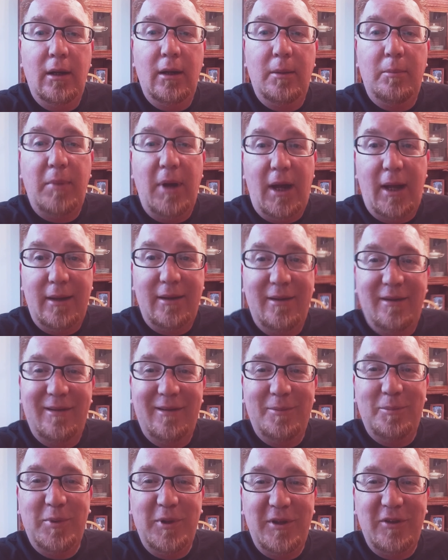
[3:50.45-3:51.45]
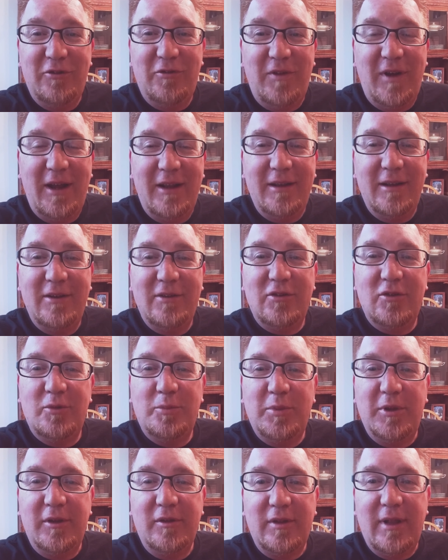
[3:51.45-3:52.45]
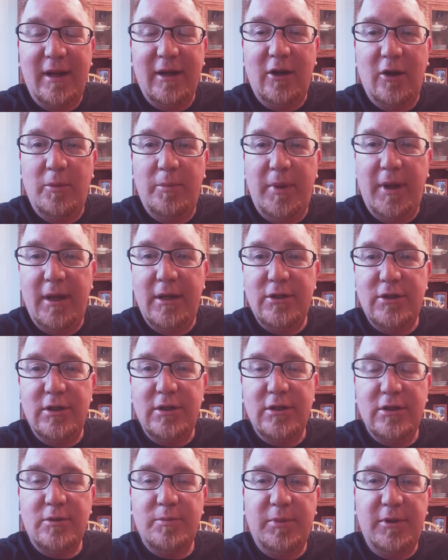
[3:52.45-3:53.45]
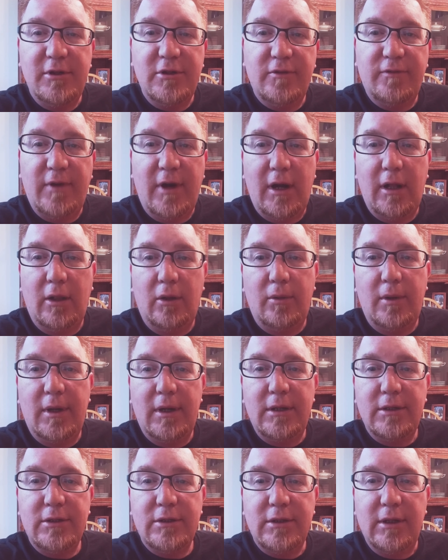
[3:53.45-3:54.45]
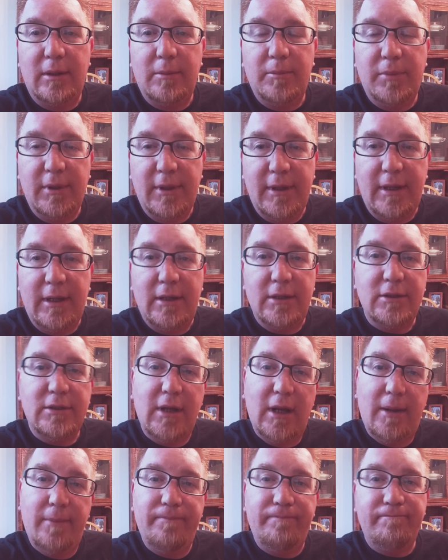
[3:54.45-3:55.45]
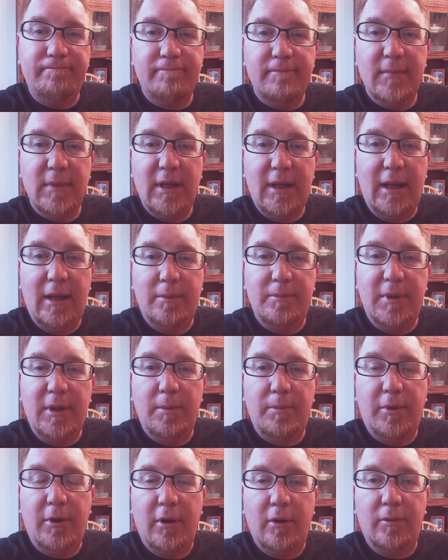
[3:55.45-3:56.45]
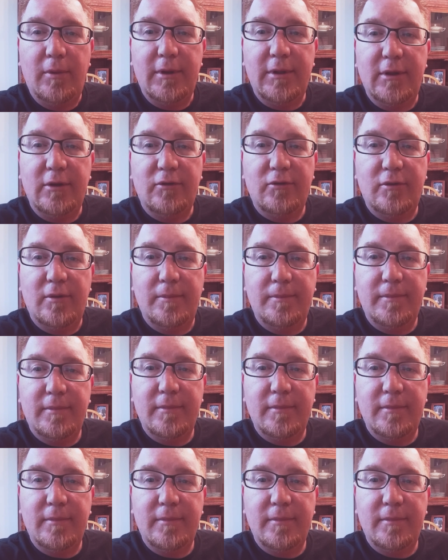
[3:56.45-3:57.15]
But please find us. Please like our pages. Please follow us. And please come and be a part with us.